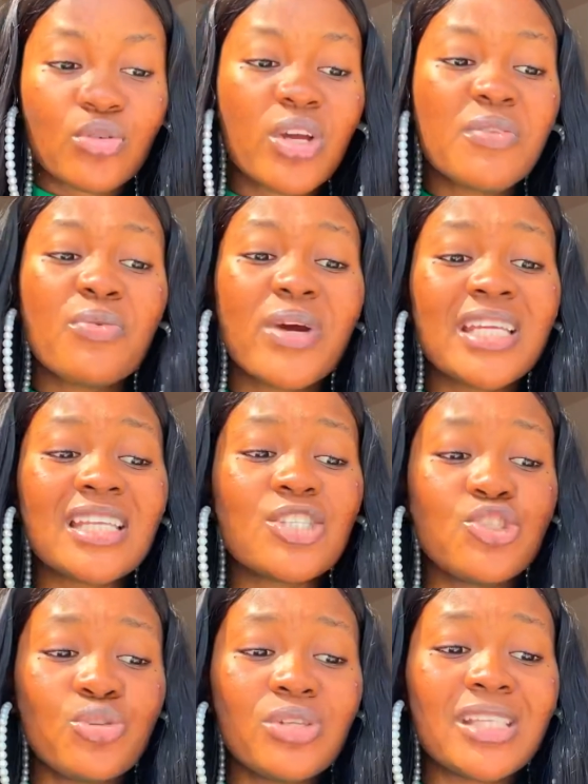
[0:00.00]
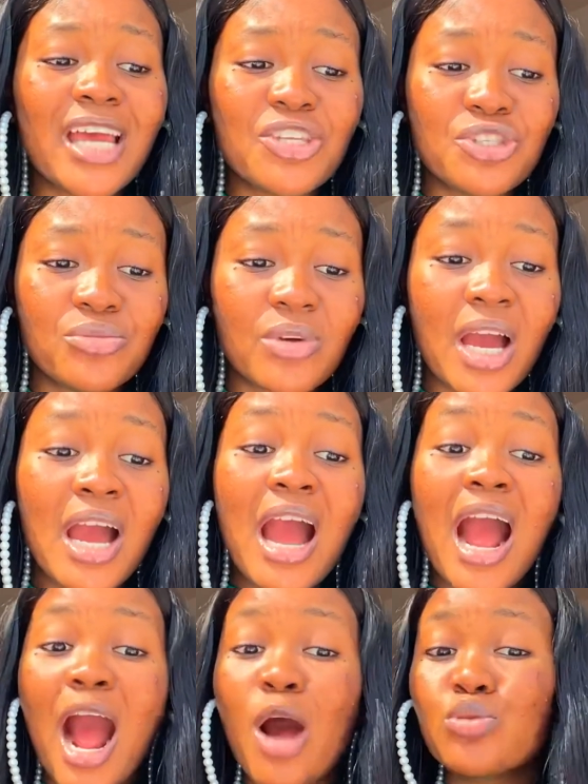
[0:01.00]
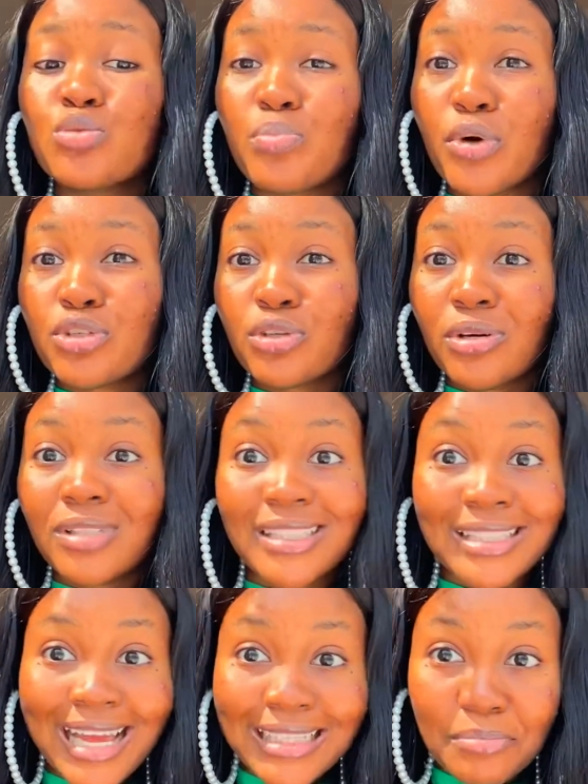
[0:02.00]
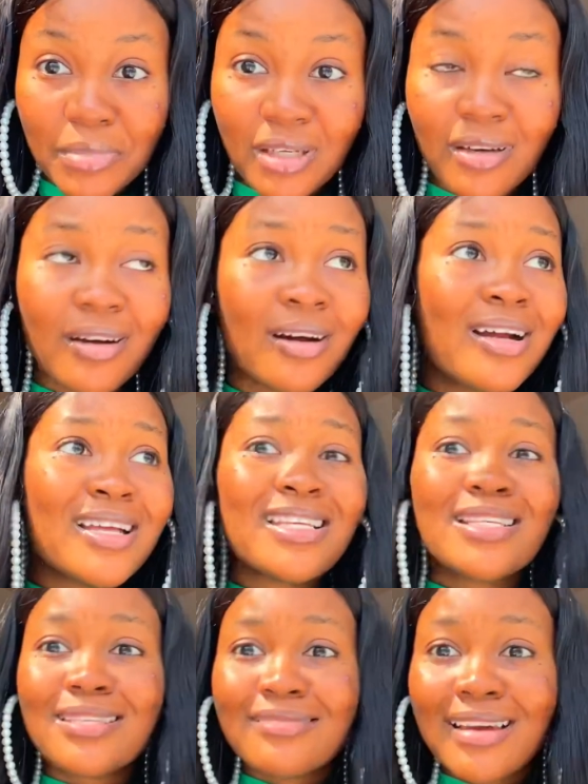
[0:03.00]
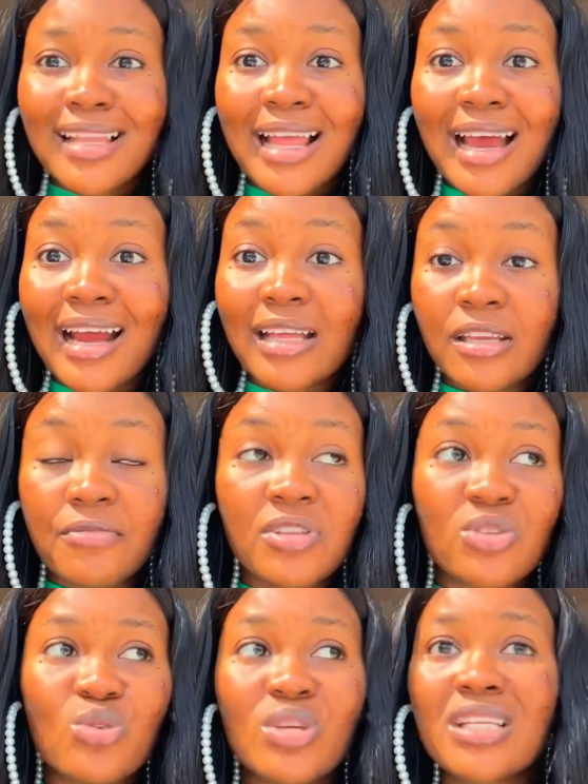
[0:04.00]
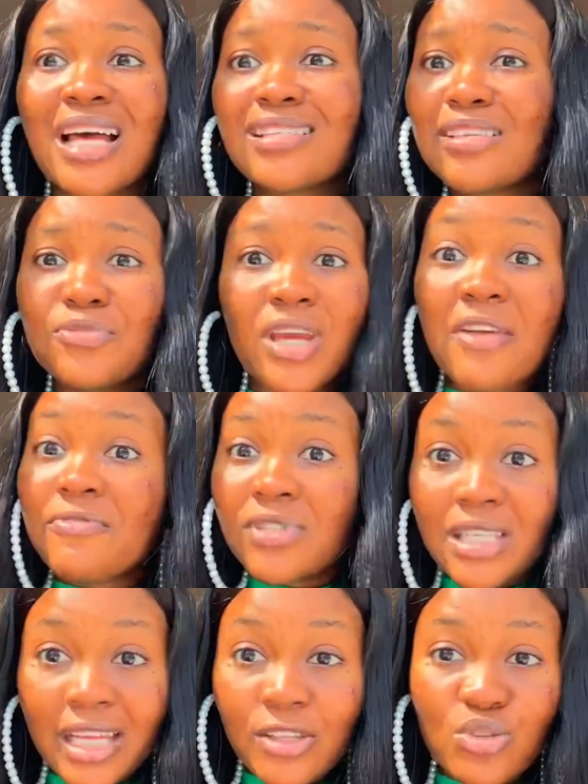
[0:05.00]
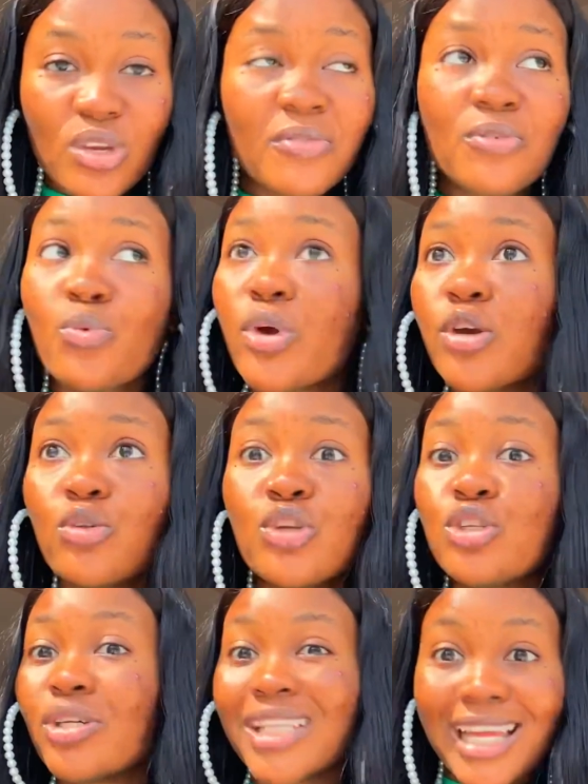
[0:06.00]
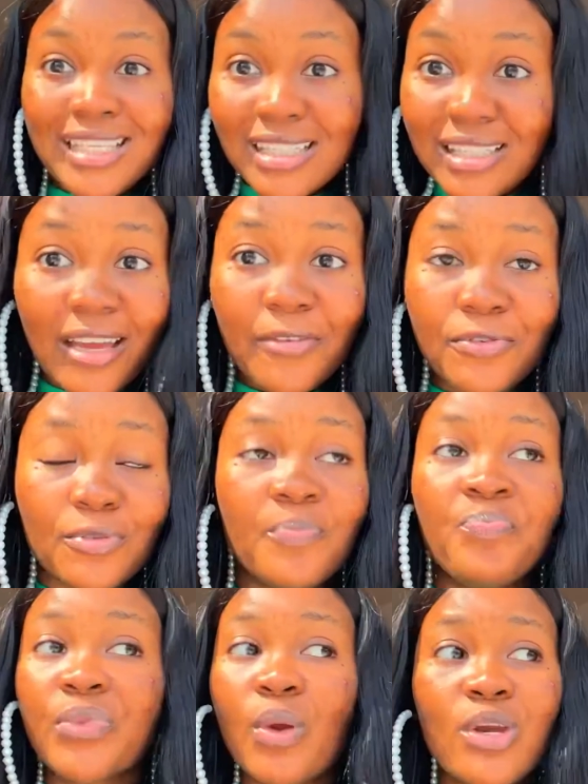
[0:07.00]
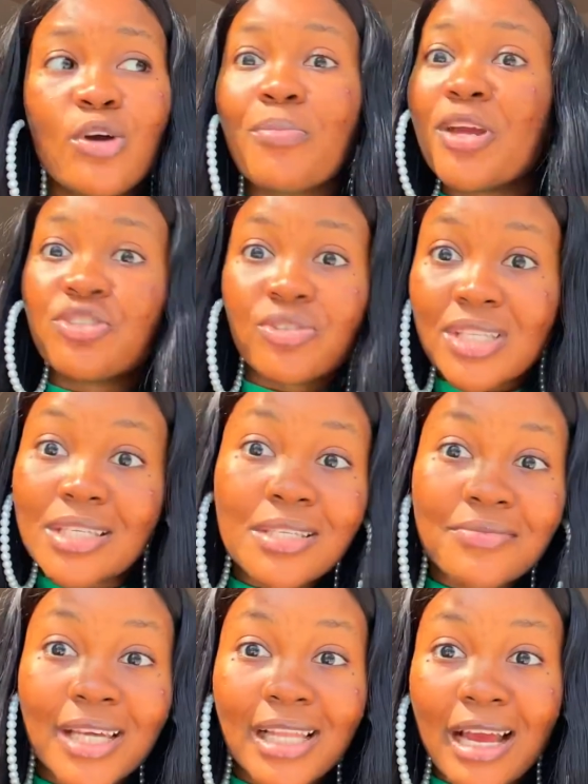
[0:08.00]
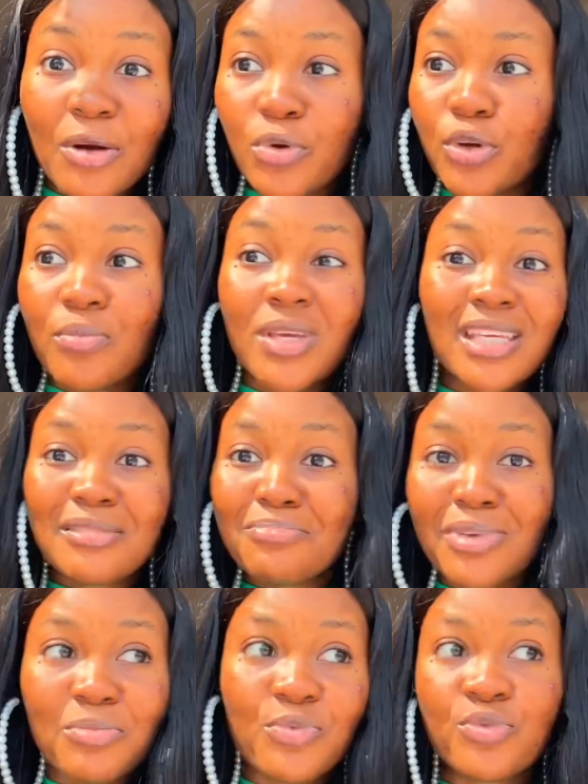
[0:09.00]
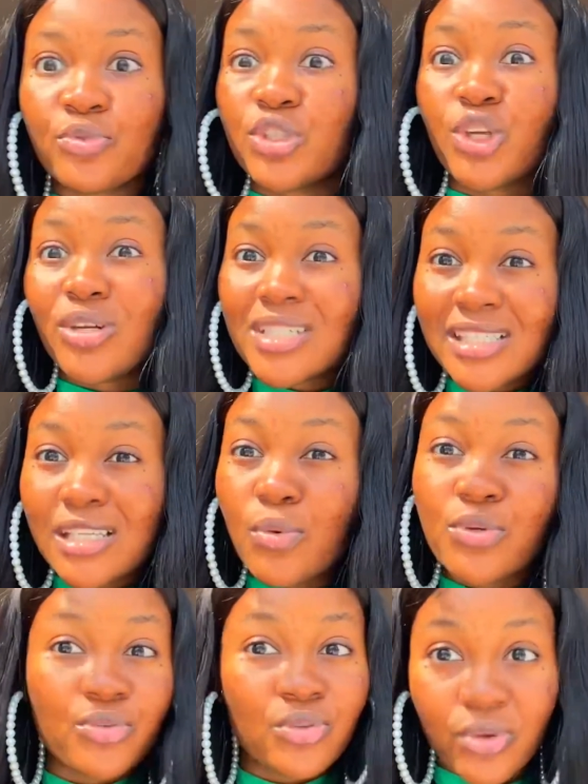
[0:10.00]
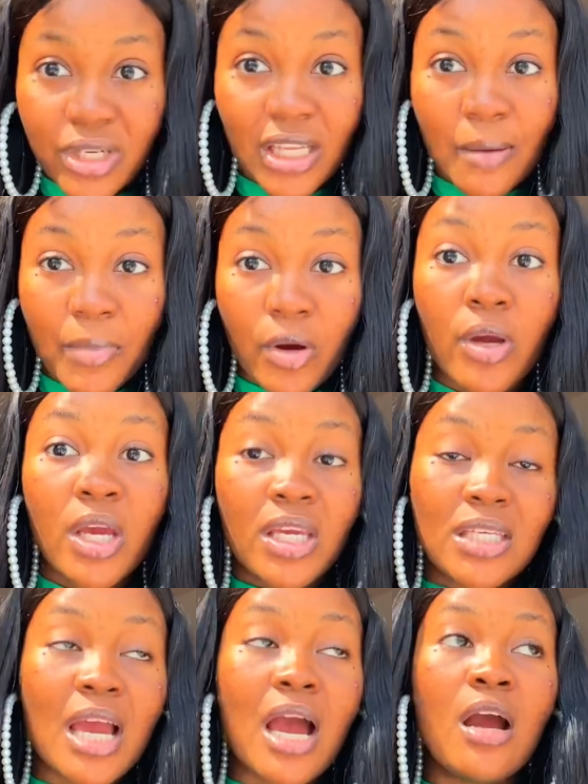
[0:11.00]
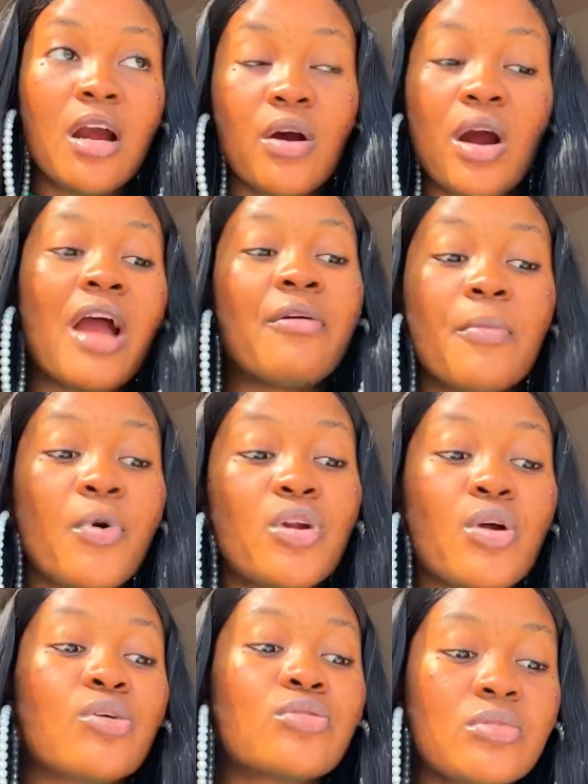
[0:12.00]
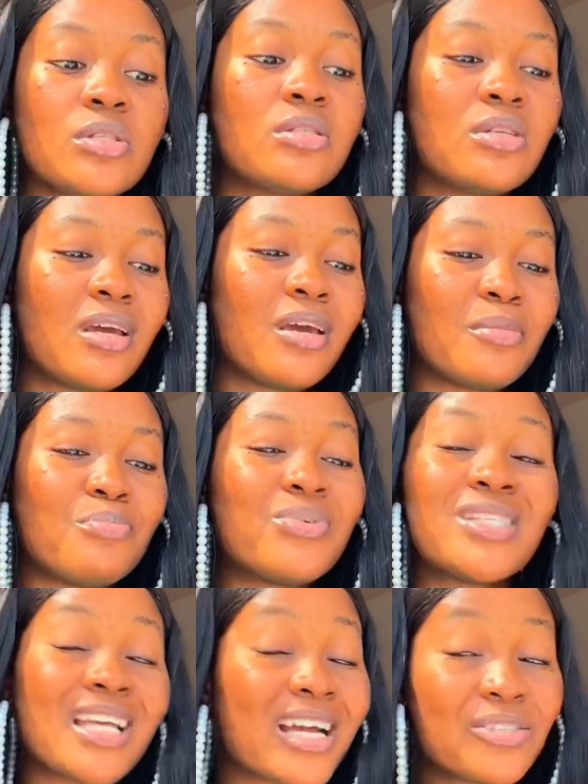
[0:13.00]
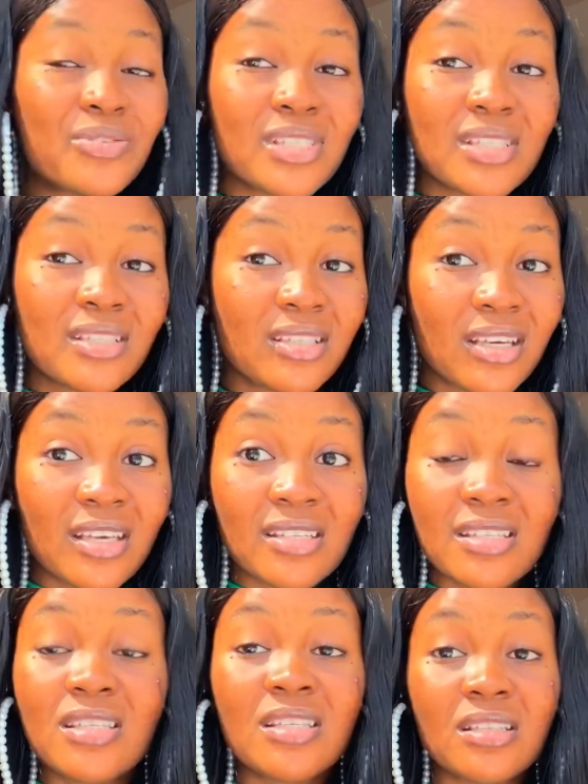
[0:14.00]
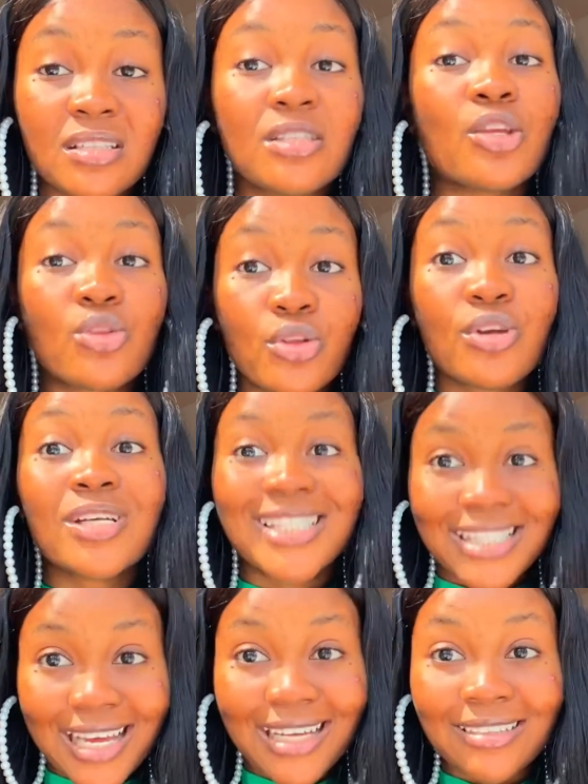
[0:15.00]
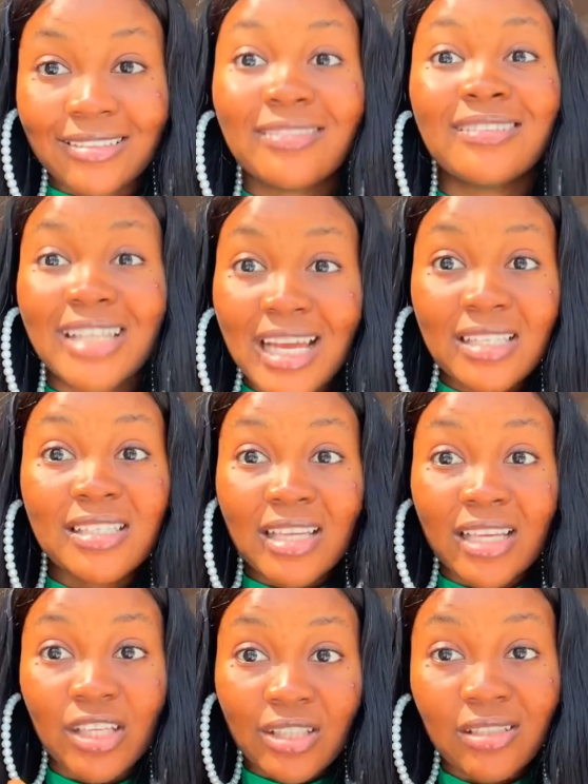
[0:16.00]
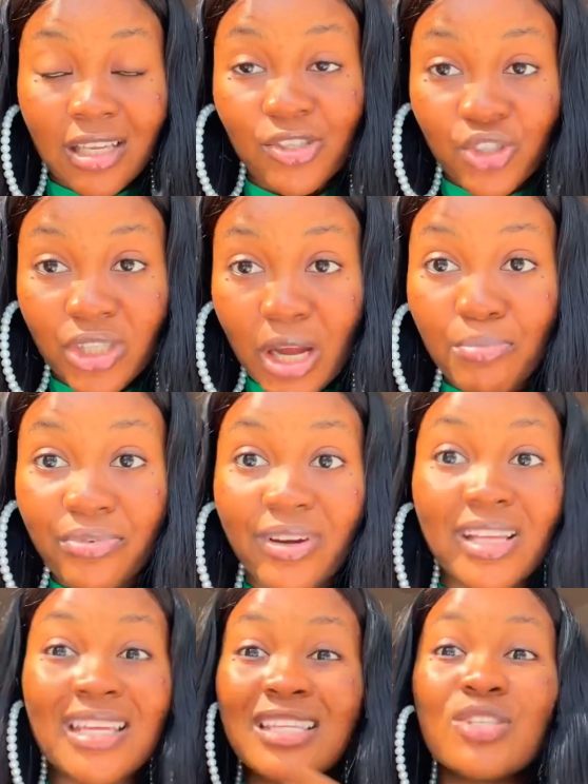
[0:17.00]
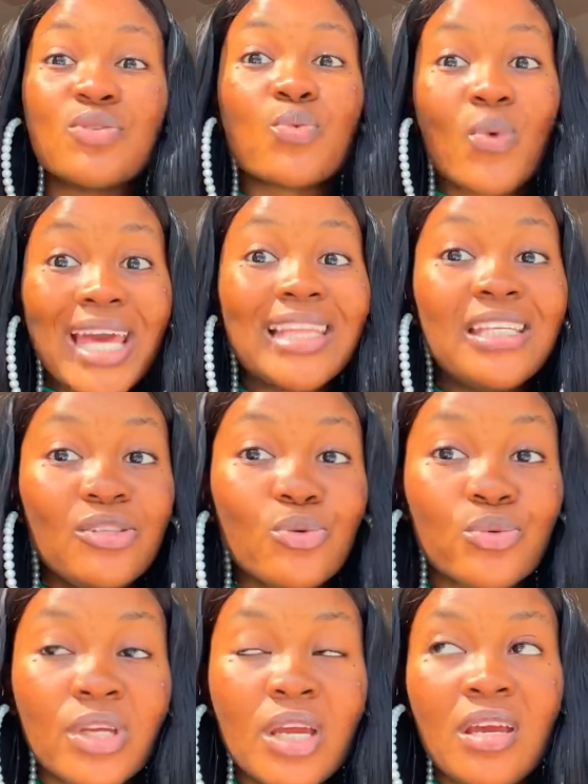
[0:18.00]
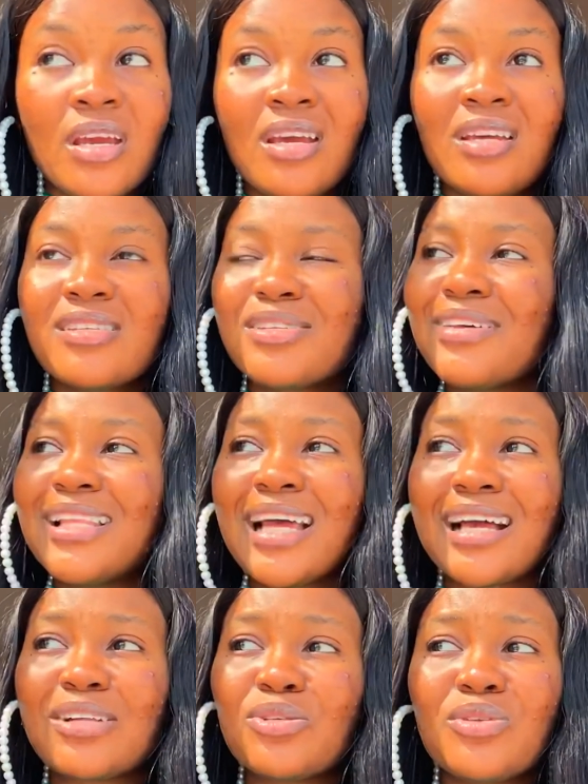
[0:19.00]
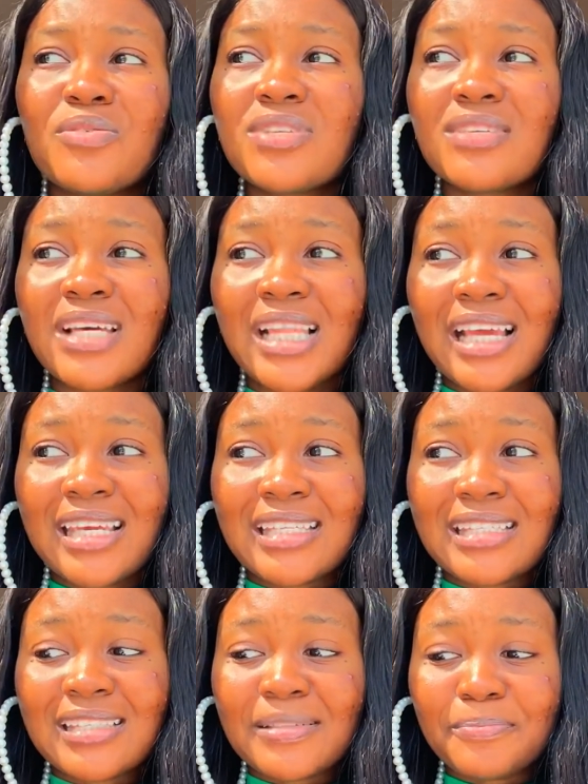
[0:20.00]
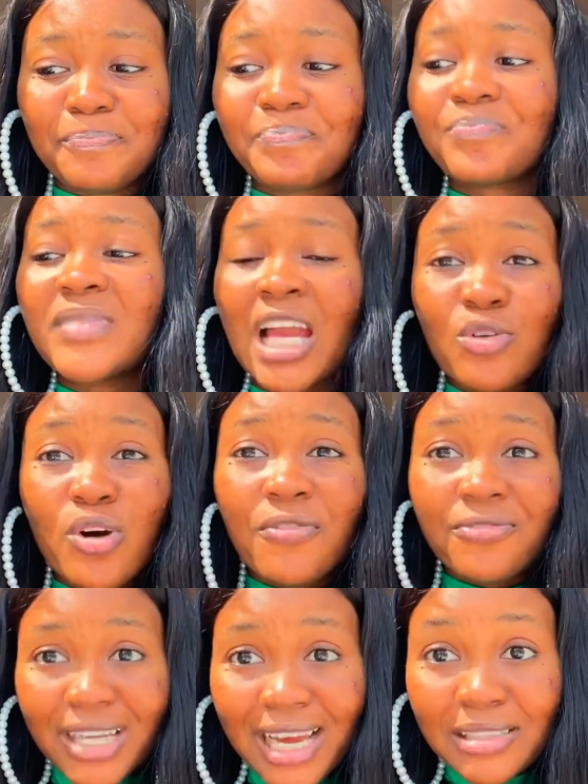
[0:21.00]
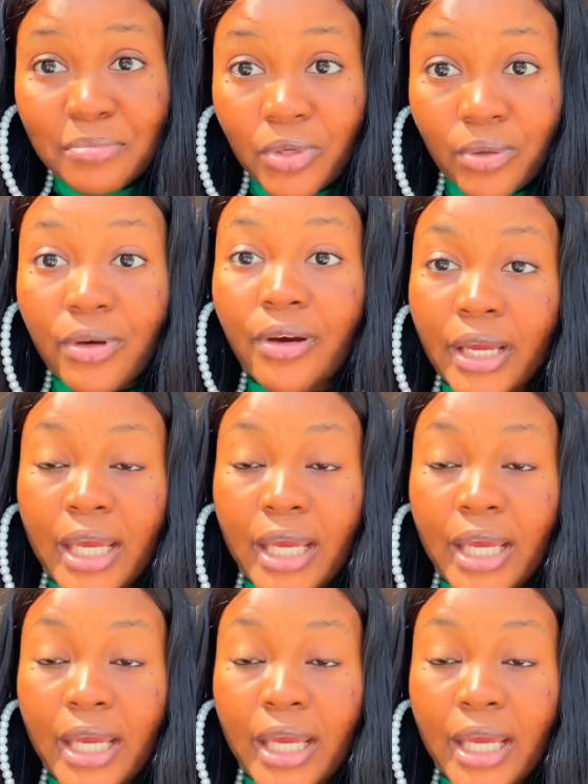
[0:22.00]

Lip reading: So even when they teach you in Nigeria how to portion Nanny milk, Cerelac and everything, so it's as if you're even learning. So even when you're doing your nanny interview, when you're mentioning Cerelac, when you're making baby food, they understand what you're talking about. Yeah, I remember when I was doing pediatrics in this thing, they taught us Nan. Nan is an international brand. It is widely known. Cerelac, I don't know if Cerelac is. I know of Nan milk.